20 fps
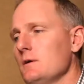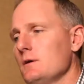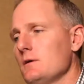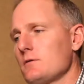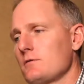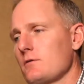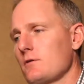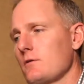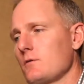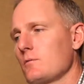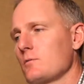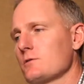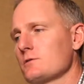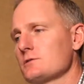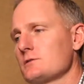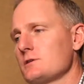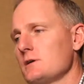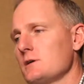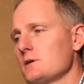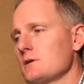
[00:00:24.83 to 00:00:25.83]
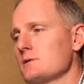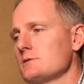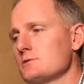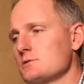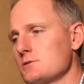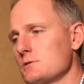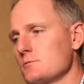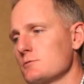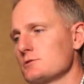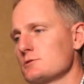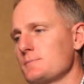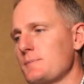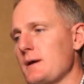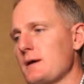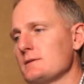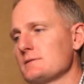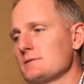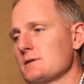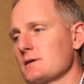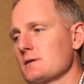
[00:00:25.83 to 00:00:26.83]
So we're seeing consumers
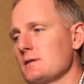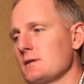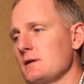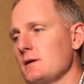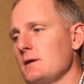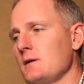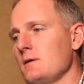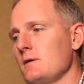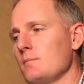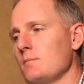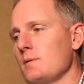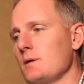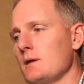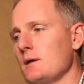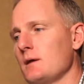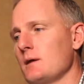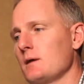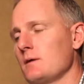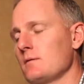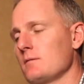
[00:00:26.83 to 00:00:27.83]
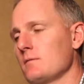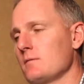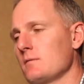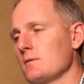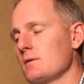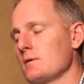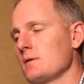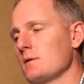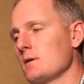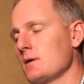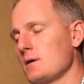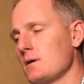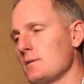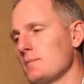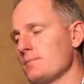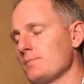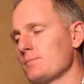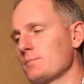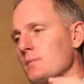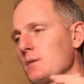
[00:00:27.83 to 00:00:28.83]
basically being
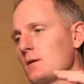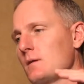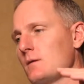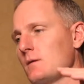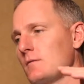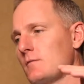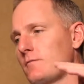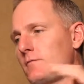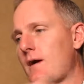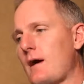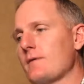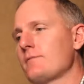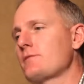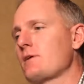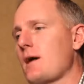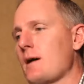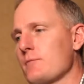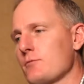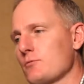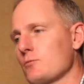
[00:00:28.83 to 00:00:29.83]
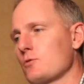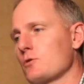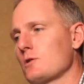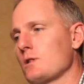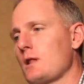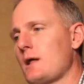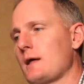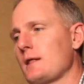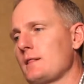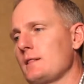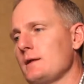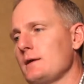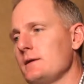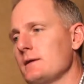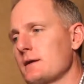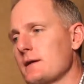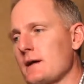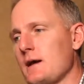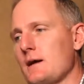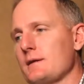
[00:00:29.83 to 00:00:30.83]
five times more likely to
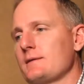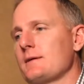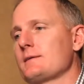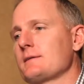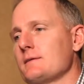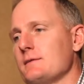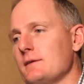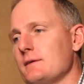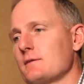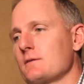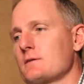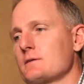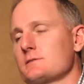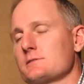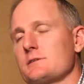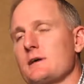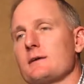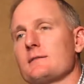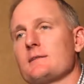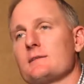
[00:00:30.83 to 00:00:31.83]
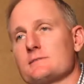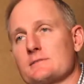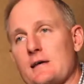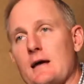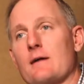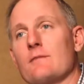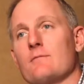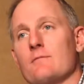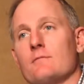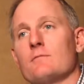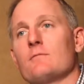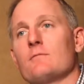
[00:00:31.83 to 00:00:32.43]
contact a dealer on our site that's got